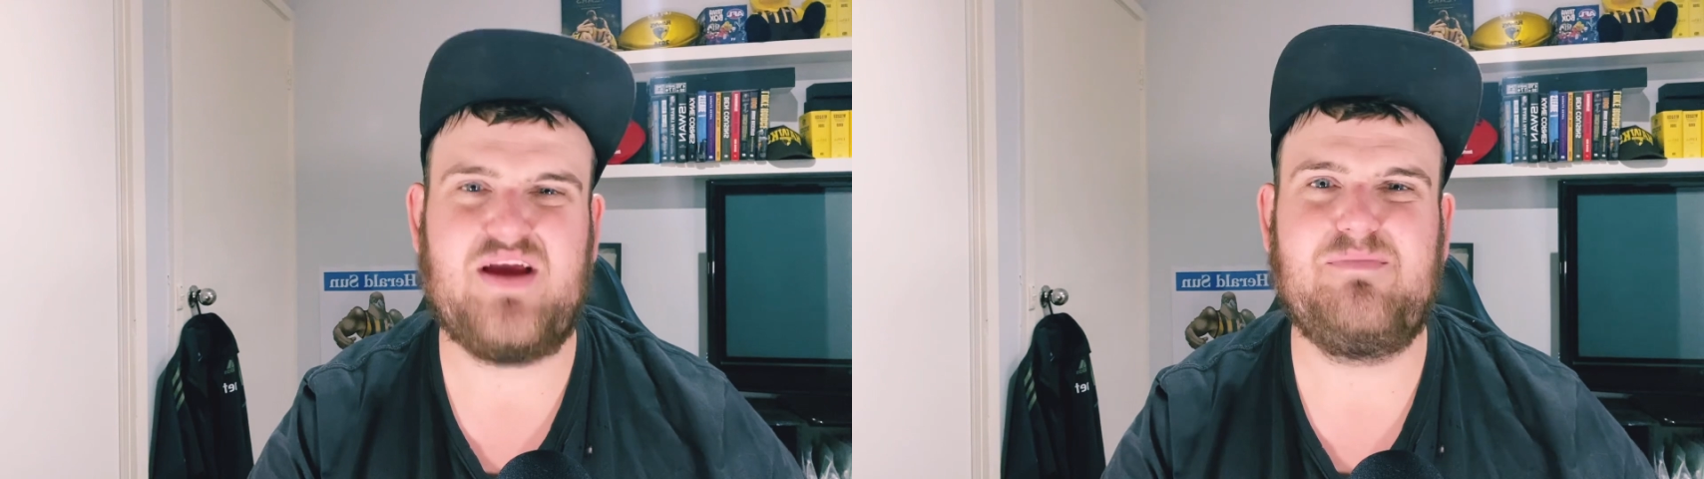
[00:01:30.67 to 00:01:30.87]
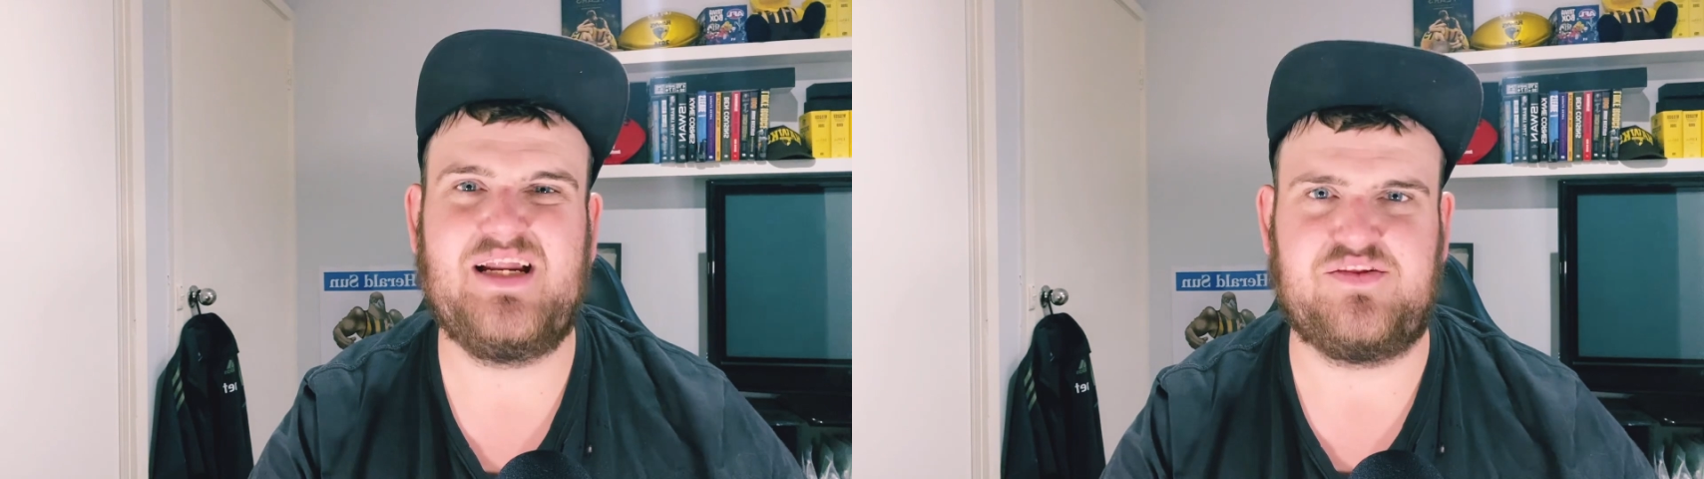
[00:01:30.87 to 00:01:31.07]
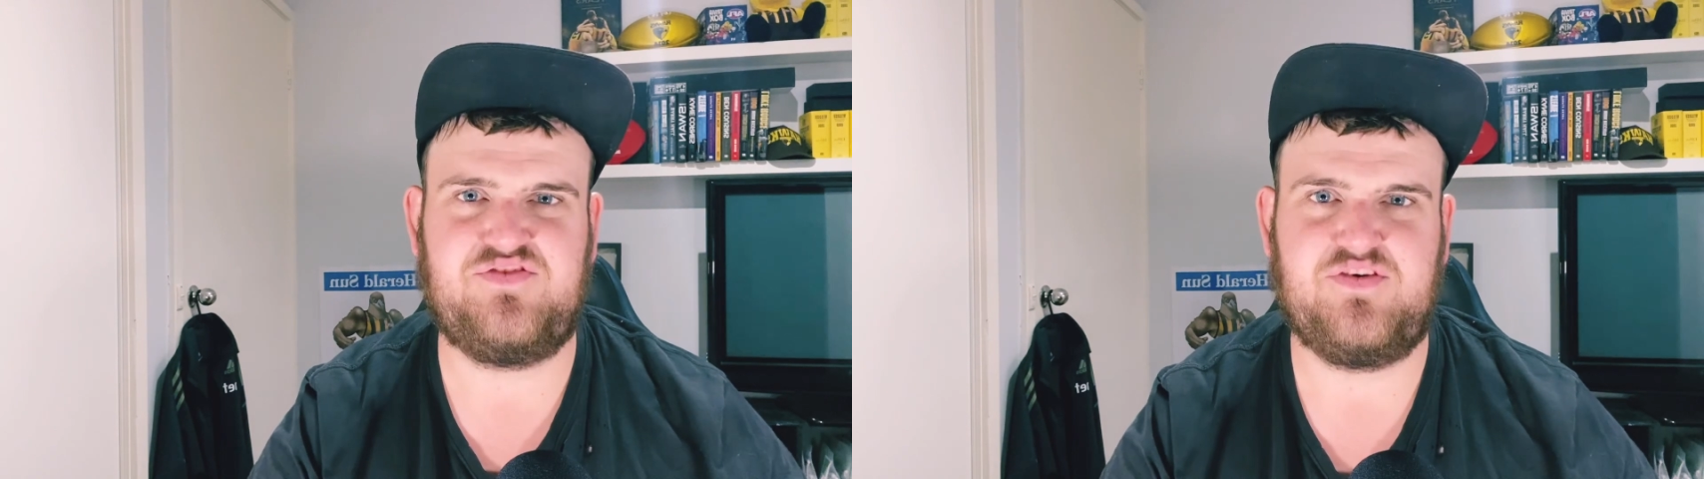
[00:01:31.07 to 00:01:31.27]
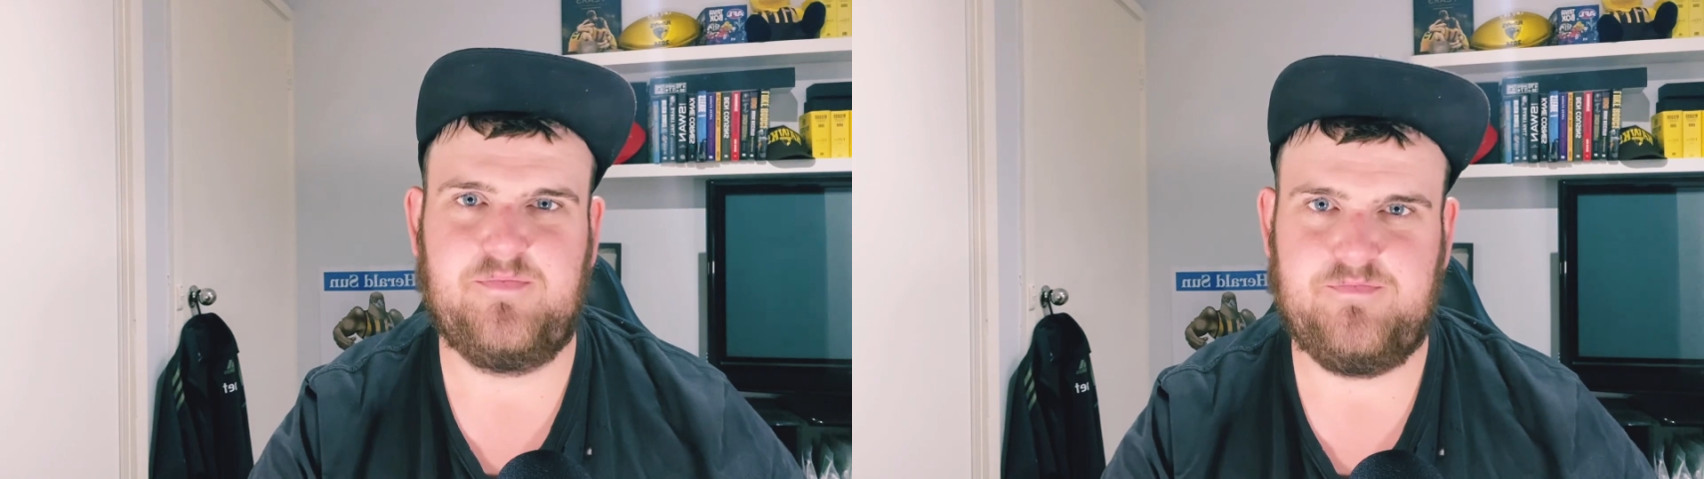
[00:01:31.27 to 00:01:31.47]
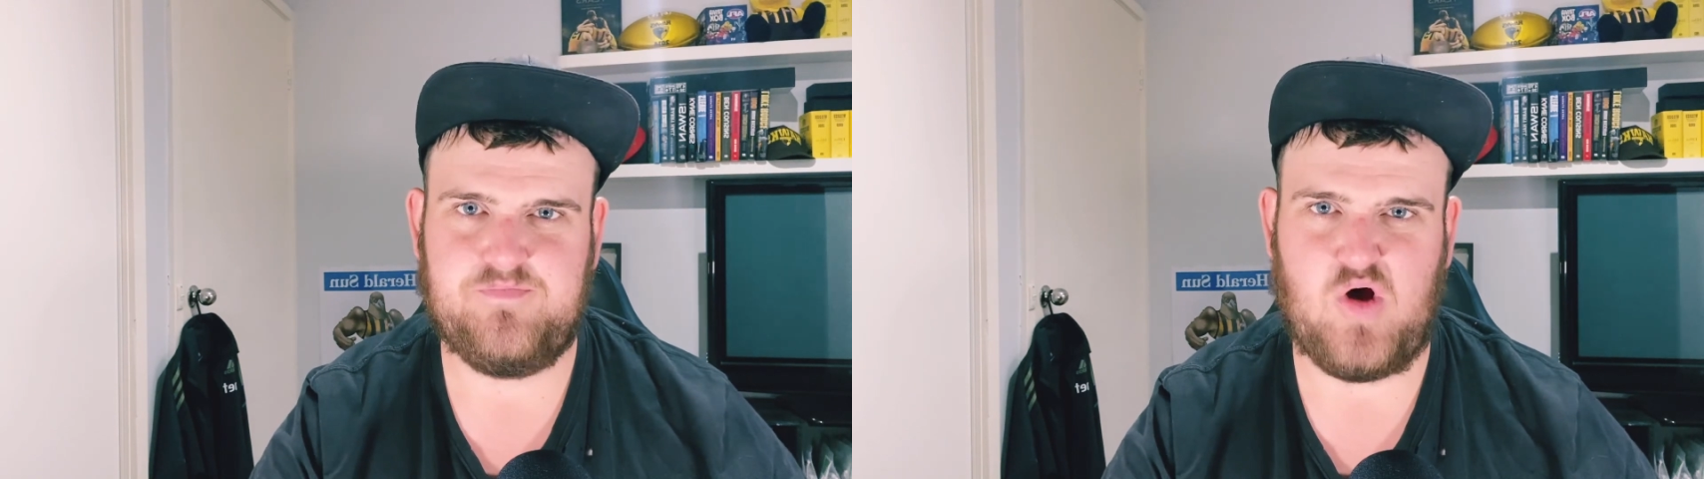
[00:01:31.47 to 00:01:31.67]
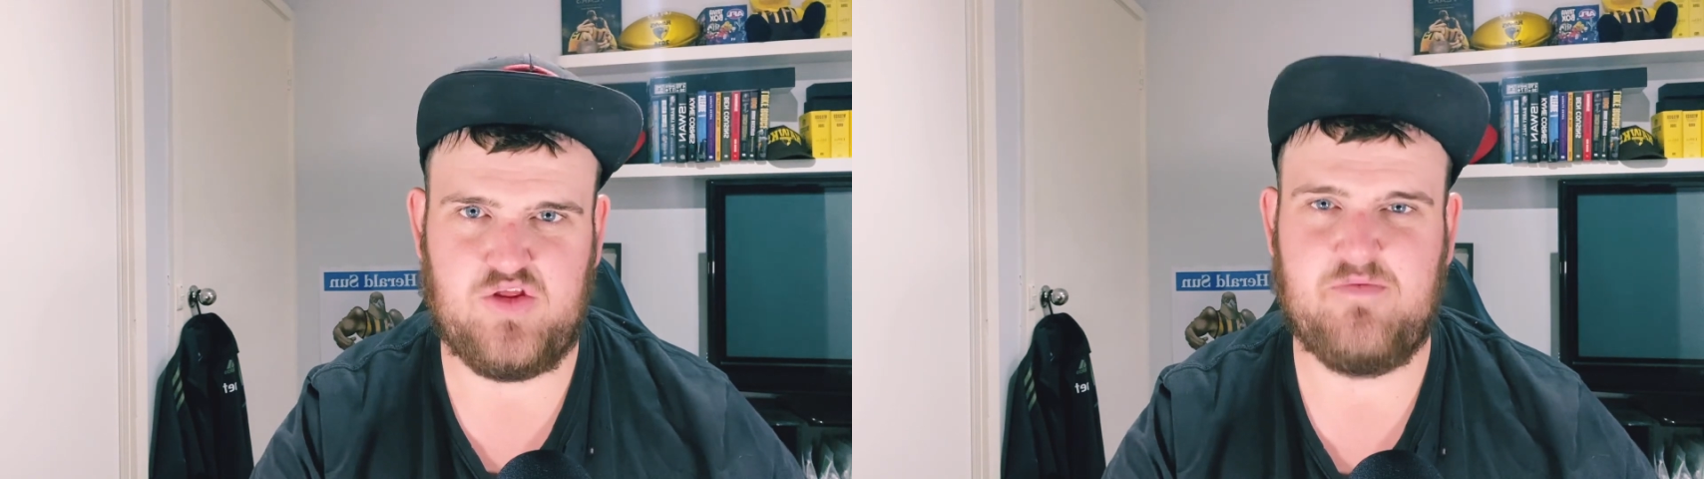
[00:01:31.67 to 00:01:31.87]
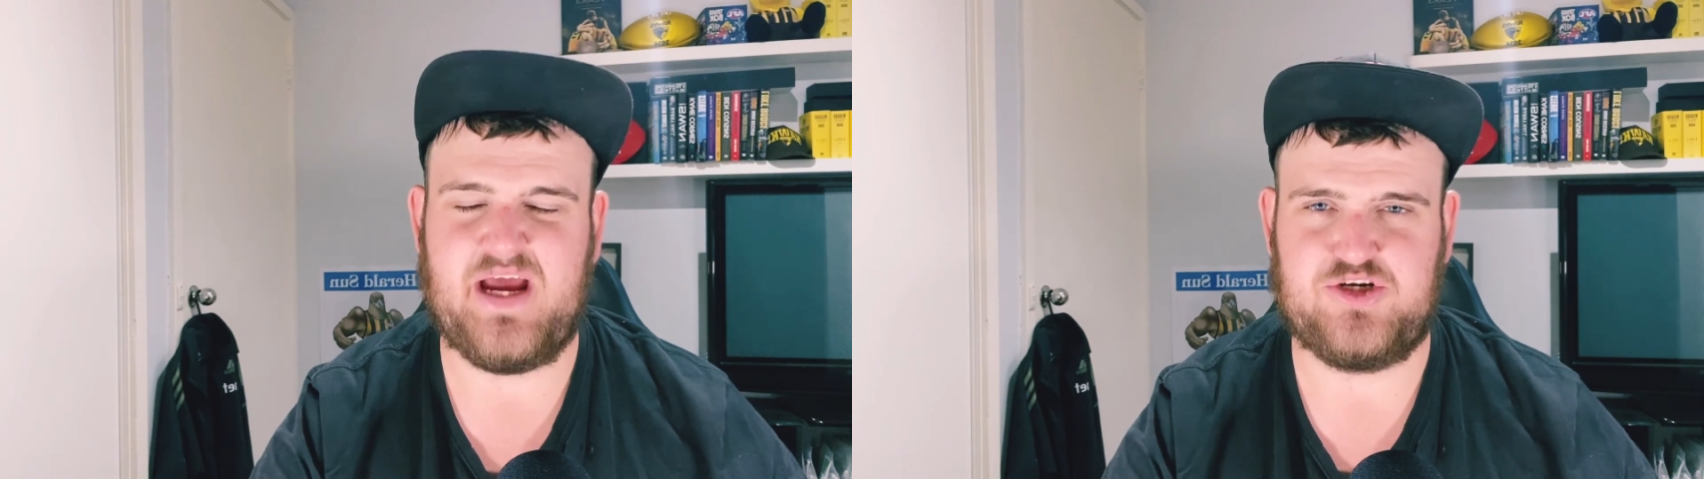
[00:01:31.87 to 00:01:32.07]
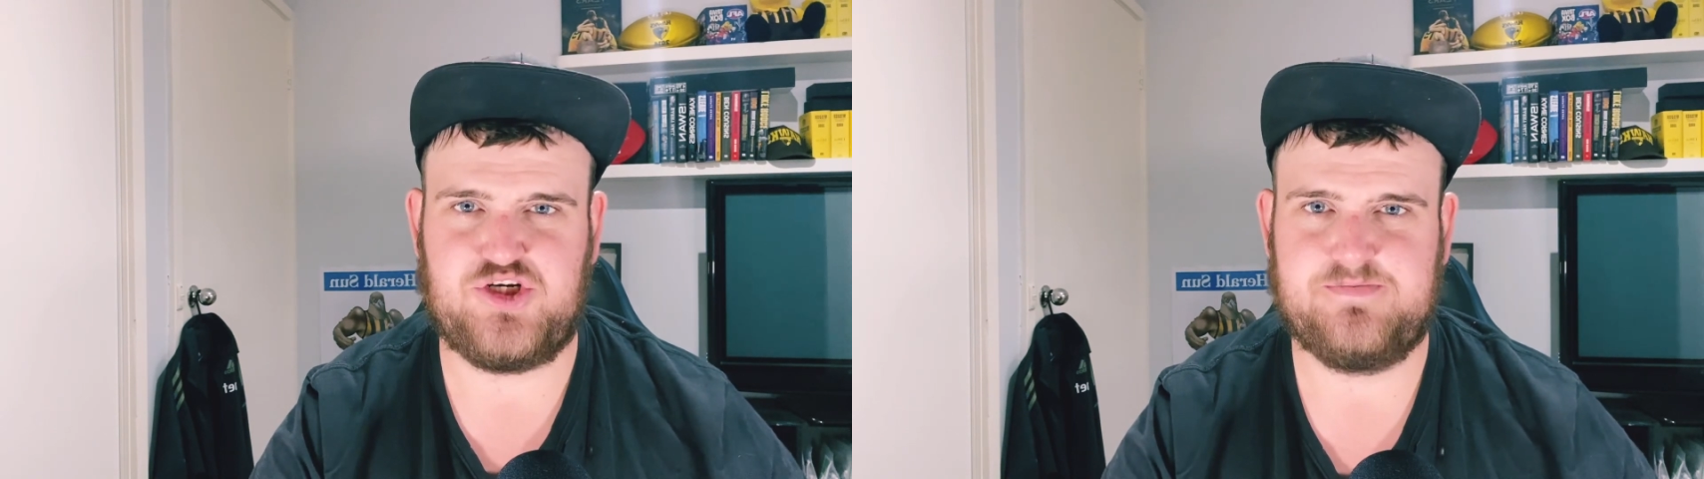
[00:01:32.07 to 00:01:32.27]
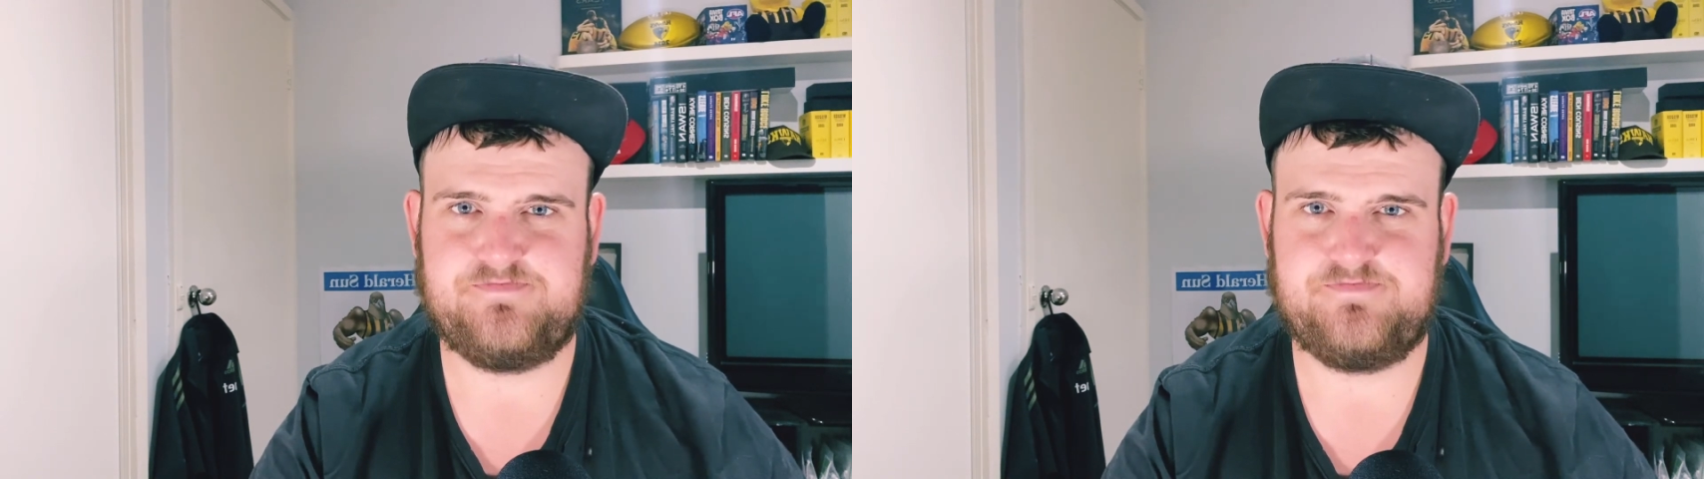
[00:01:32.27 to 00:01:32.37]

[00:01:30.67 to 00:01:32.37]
minutes on the bench.